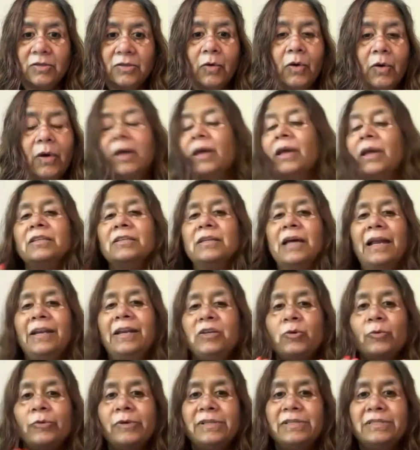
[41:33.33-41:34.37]
So,
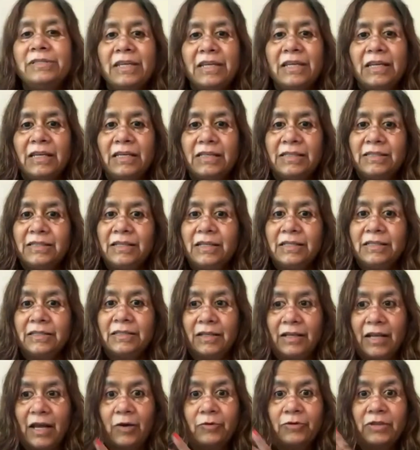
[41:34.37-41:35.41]
and you will see is
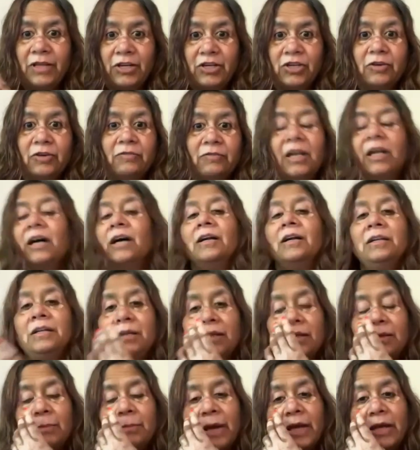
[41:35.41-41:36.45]
this now that you've
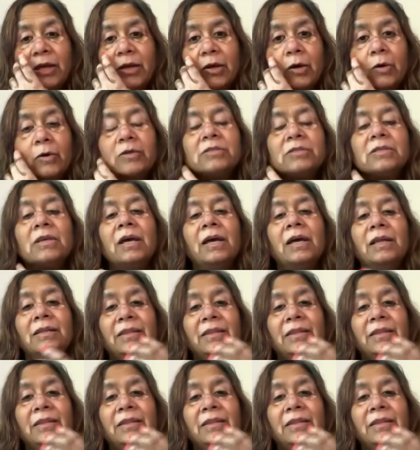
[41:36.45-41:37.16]
learned in my course